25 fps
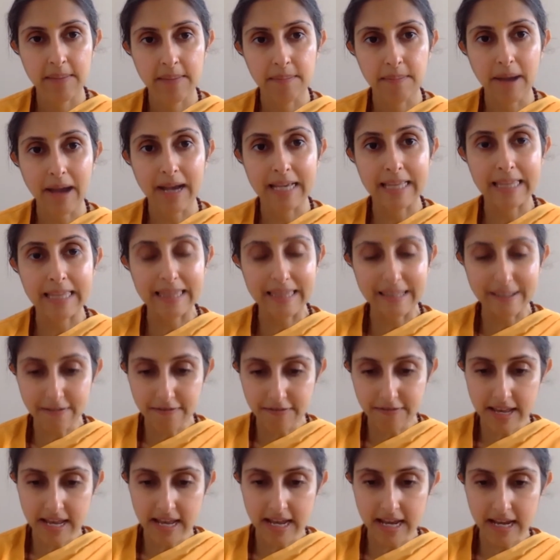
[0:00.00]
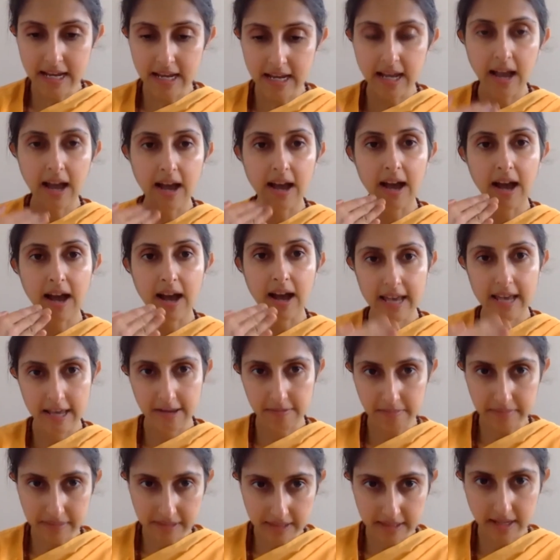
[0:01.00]
by living
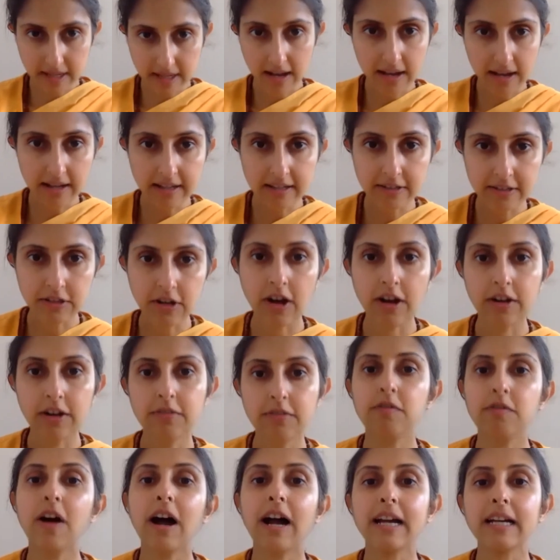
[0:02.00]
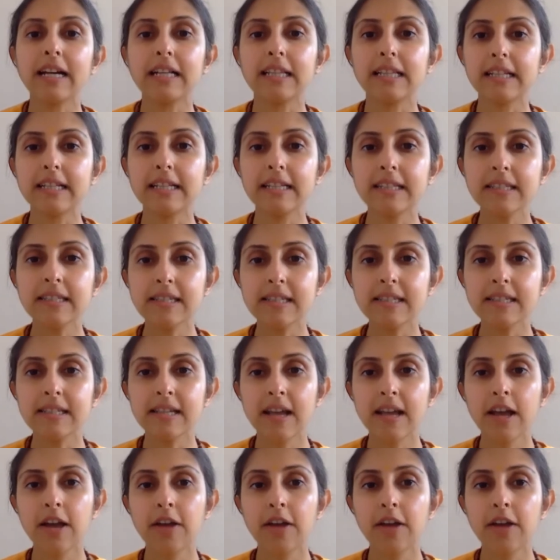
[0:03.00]
ahimsa, nonviolence,